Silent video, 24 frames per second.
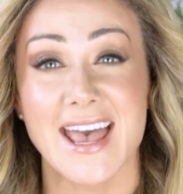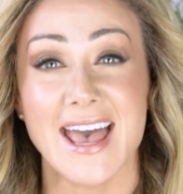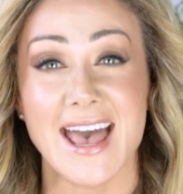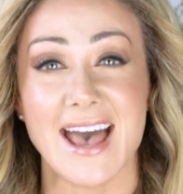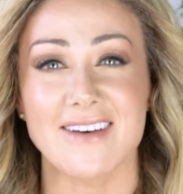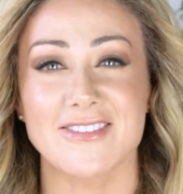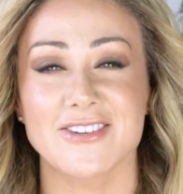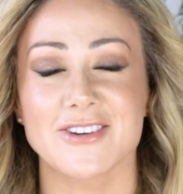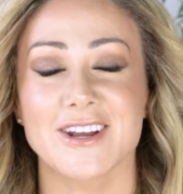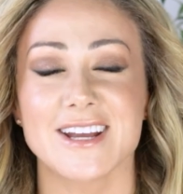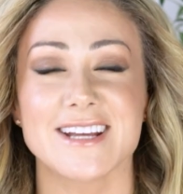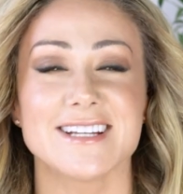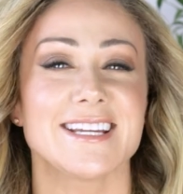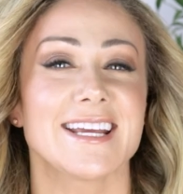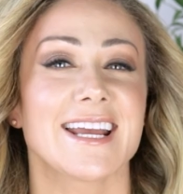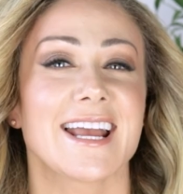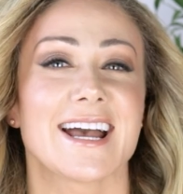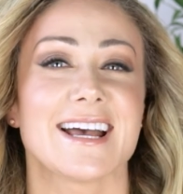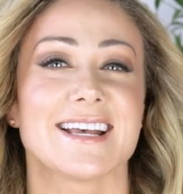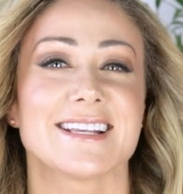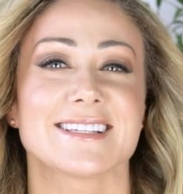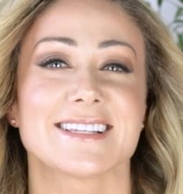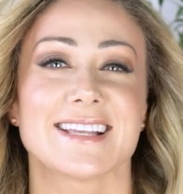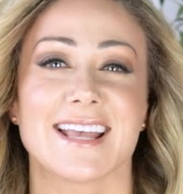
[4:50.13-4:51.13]
Have a great day,
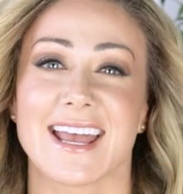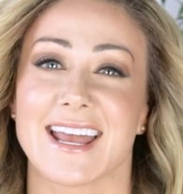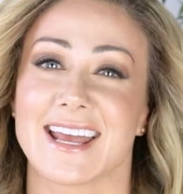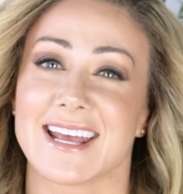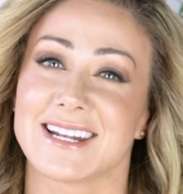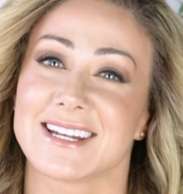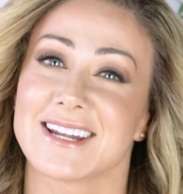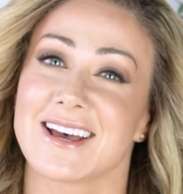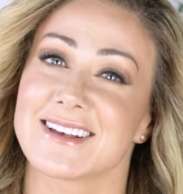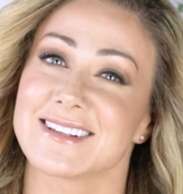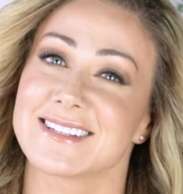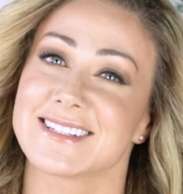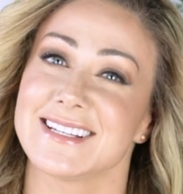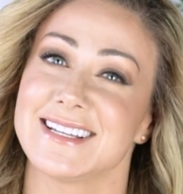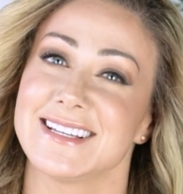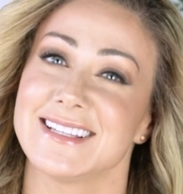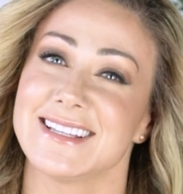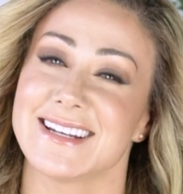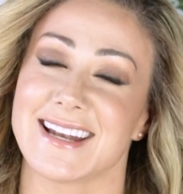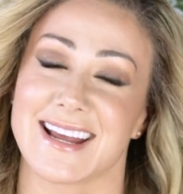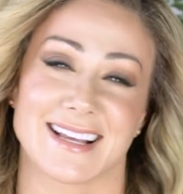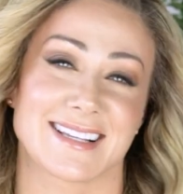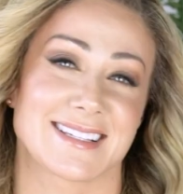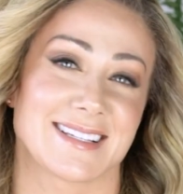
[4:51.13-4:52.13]
guys, and I'll see you in
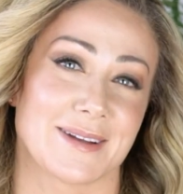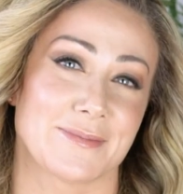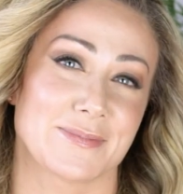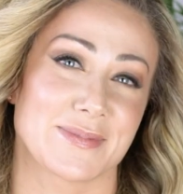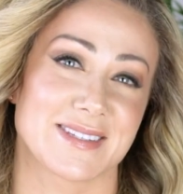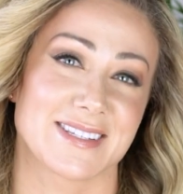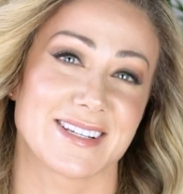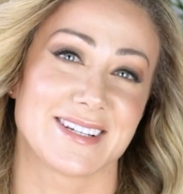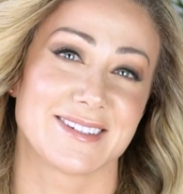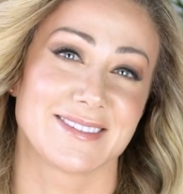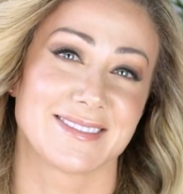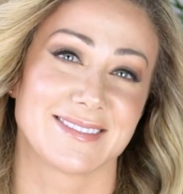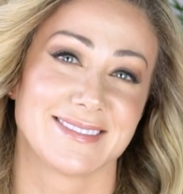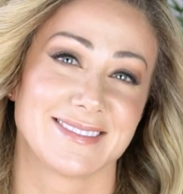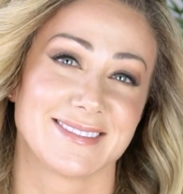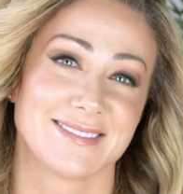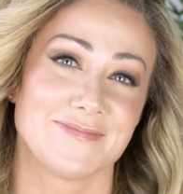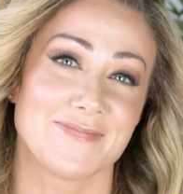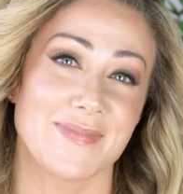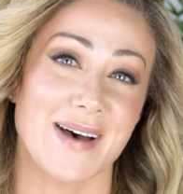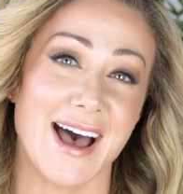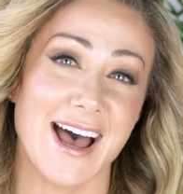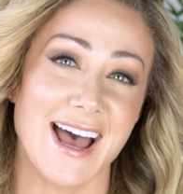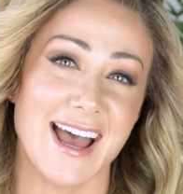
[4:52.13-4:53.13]
the next episode.
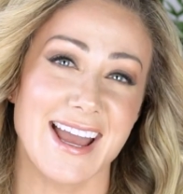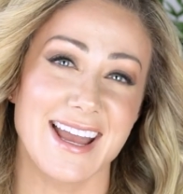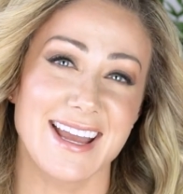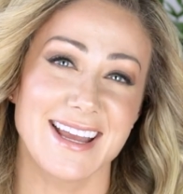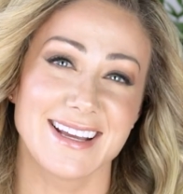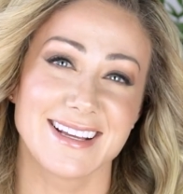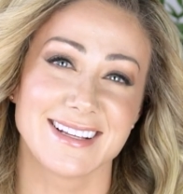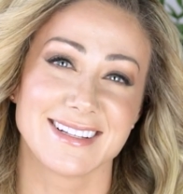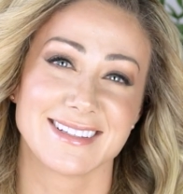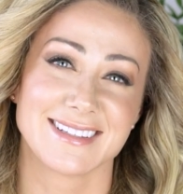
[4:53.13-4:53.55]
Bye!